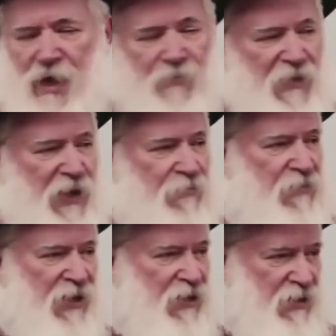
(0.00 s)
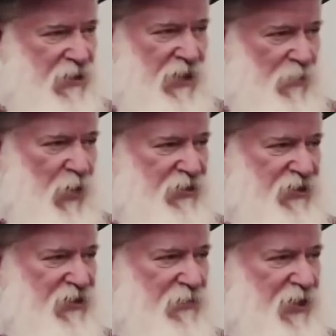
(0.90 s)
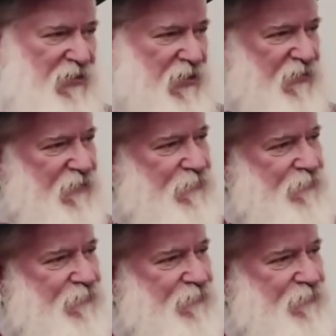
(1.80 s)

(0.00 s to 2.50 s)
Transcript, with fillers: I'm, I'm, I'm going to kill myself.